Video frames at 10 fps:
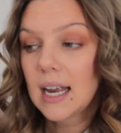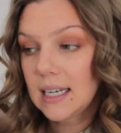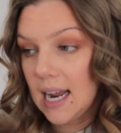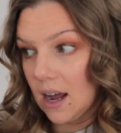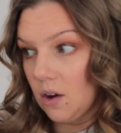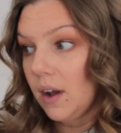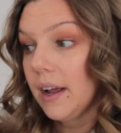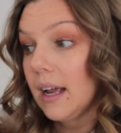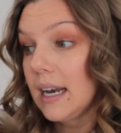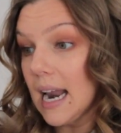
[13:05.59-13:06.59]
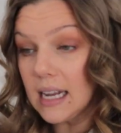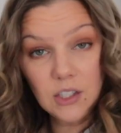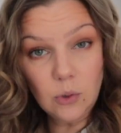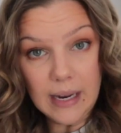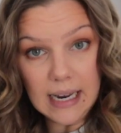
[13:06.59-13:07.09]
Now
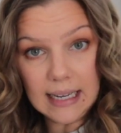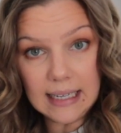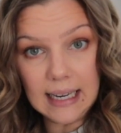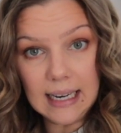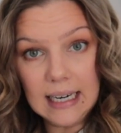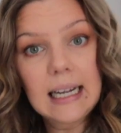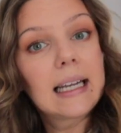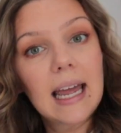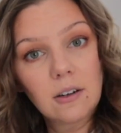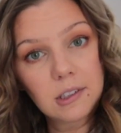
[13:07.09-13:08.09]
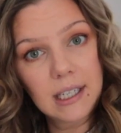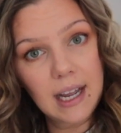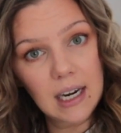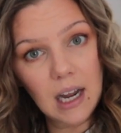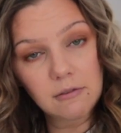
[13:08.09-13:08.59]
next week in Candles and
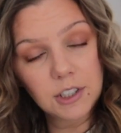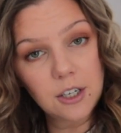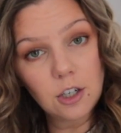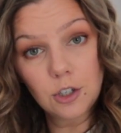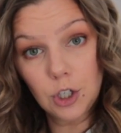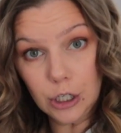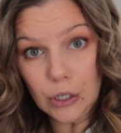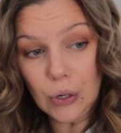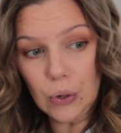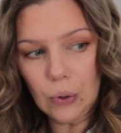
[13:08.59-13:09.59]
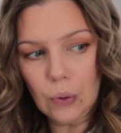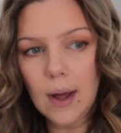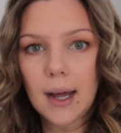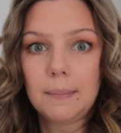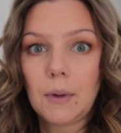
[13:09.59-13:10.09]
Candid Conversations 2,
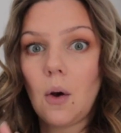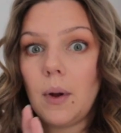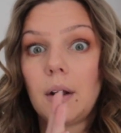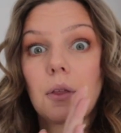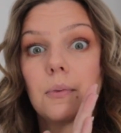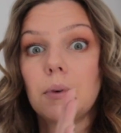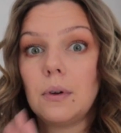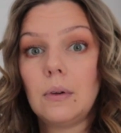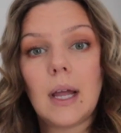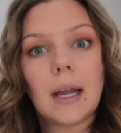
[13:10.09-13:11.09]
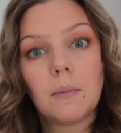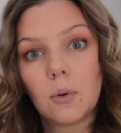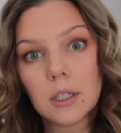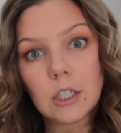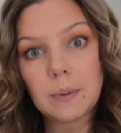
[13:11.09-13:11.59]
I'm going through like
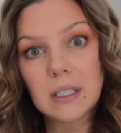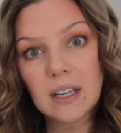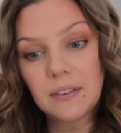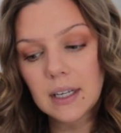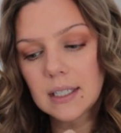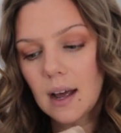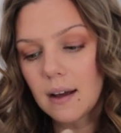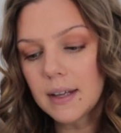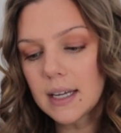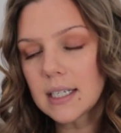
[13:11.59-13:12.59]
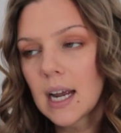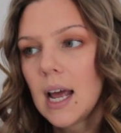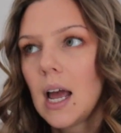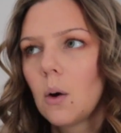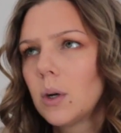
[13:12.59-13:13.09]
more specifics of it,
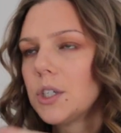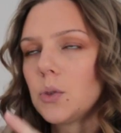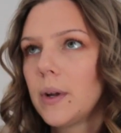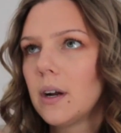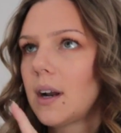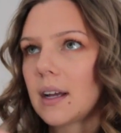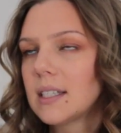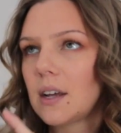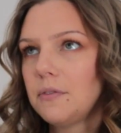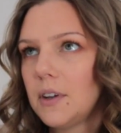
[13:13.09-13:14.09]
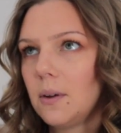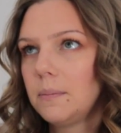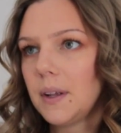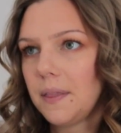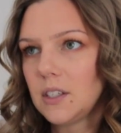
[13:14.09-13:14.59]
which is weird because I
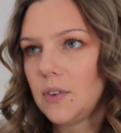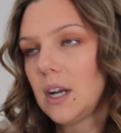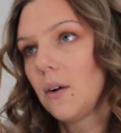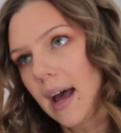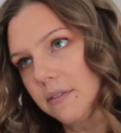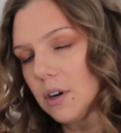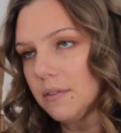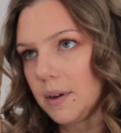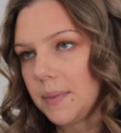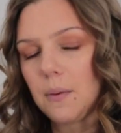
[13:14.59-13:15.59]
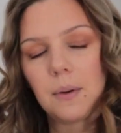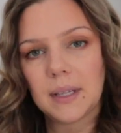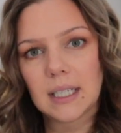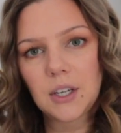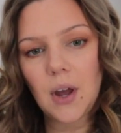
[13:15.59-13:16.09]
filmed this video after I filmed that one, but
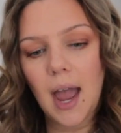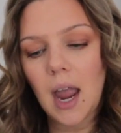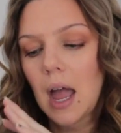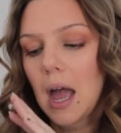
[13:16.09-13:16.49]
that's okay.